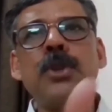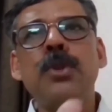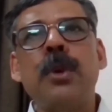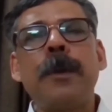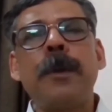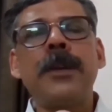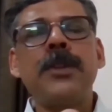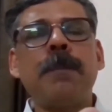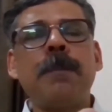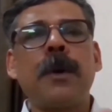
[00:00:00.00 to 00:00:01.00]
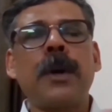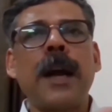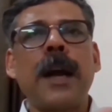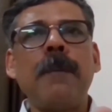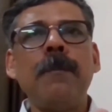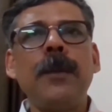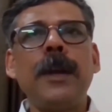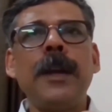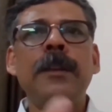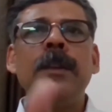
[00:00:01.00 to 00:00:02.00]
your PhD program
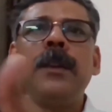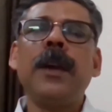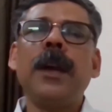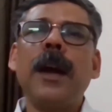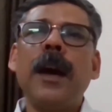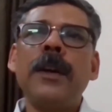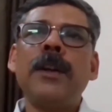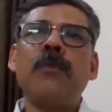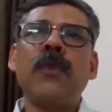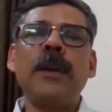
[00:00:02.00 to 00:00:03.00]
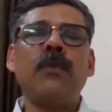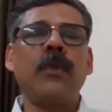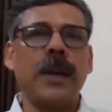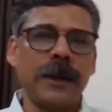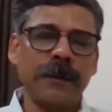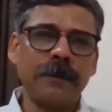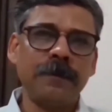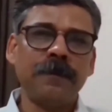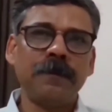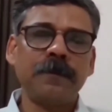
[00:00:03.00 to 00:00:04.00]
in a different field.
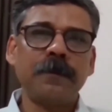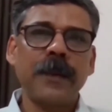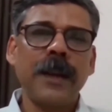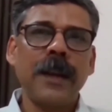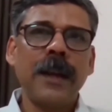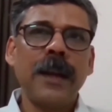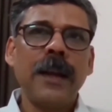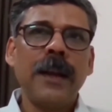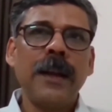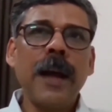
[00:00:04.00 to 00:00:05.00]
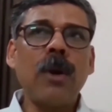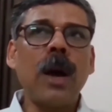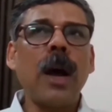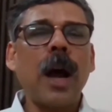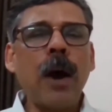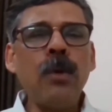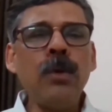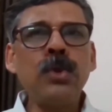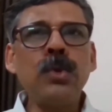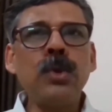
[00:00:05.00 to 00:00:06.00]
Now, how
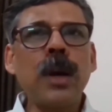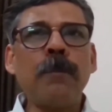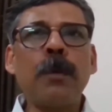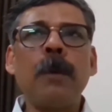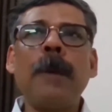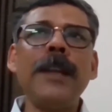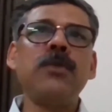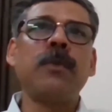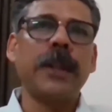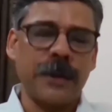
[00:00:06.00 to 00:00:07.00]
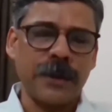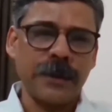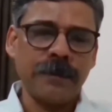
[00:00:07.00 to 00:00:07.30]
to compromise with it?